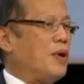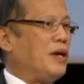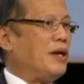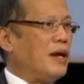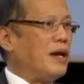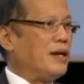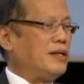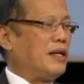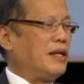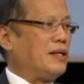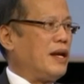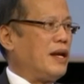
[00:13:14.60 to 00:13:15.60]
We
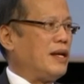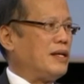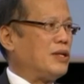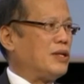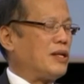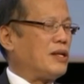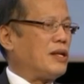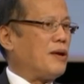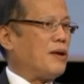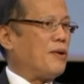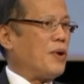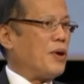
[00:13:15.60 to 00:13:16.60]
geared the training that
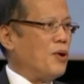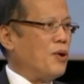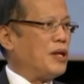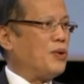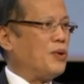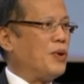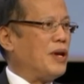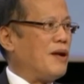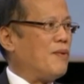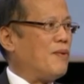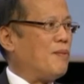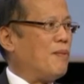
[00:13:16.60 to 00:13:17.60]
we hope that you will
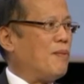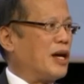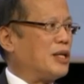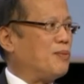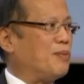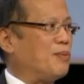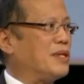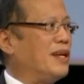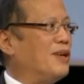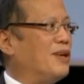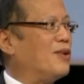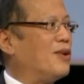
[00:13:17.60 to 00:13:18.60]
have a marketable
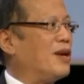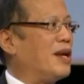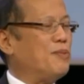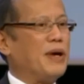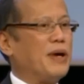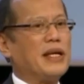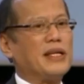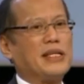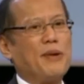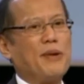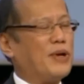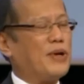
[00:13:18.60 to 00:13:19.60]
skill already by the
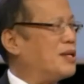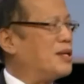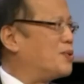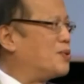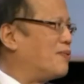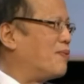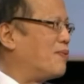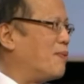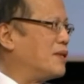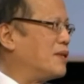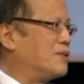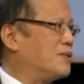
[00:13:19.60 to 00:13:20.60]
time you graduate from
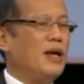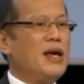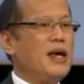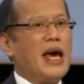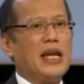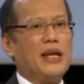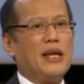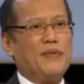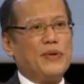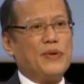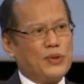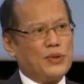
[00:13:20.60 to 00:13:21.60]
high school. And
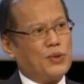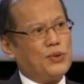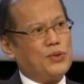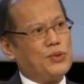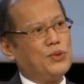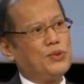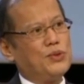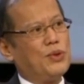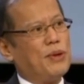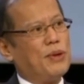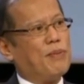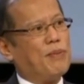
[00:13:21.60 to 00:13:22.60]
if you so choose
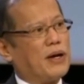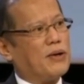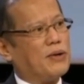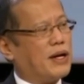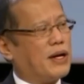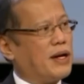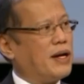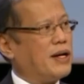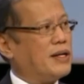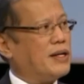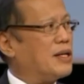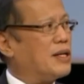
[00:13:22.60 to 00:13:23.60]
to embark on a career
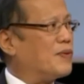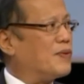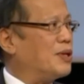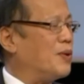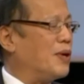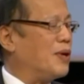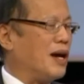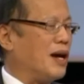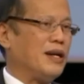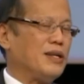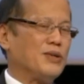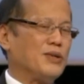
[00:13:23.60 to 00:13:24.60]
instead of continuing
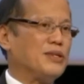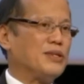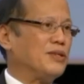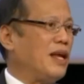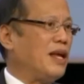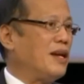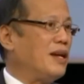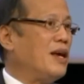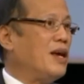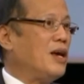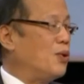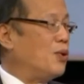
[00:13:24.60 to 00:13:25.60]
higher education, then
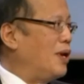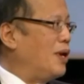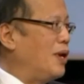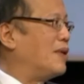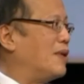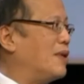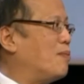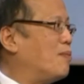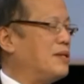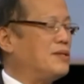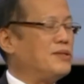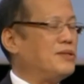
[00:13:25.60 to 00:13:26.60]
you will have that
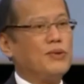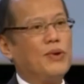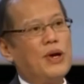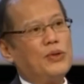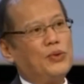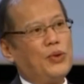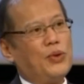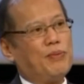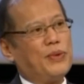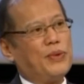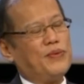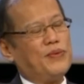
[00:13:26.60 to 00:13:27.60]
means to
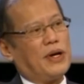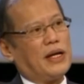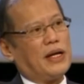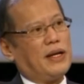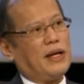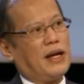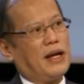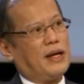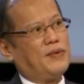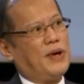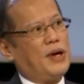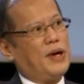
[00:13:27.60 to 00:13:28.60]
improve your lot in
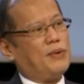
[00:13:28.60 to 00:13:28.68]
life.